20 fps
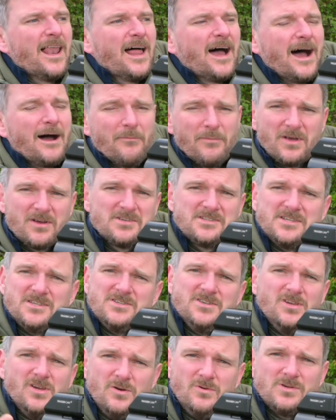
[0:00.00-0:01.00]
that, because
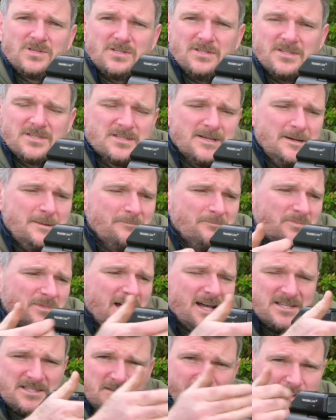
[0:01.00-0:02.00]
it's useless.
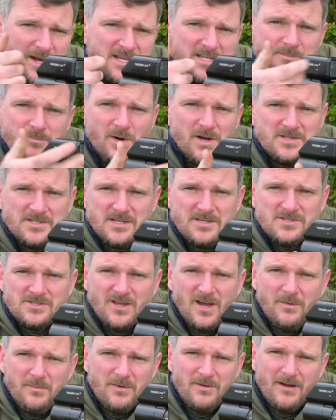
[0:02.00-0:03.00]
That's the best spotting
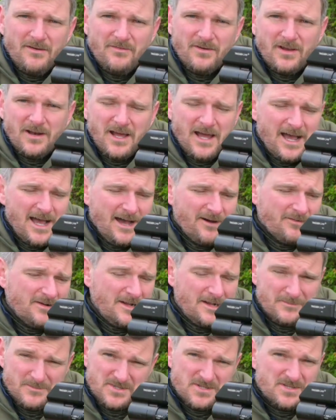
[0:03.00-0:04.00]
scope you're ever going to have.
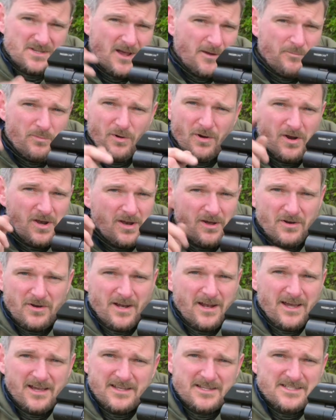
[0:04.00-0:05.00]
There's no point
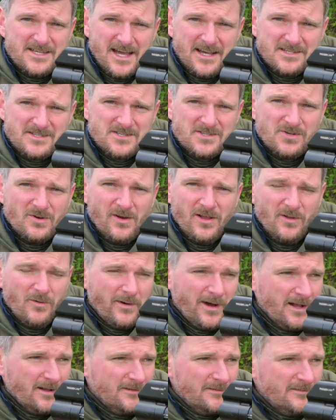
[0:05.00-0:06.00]
nodding like a Texas oil
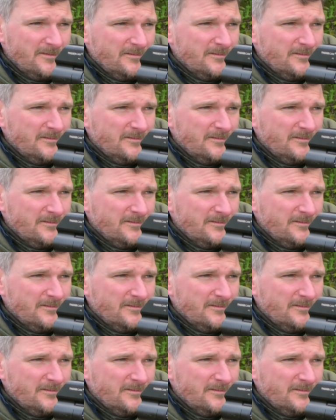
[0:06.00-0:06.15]
well.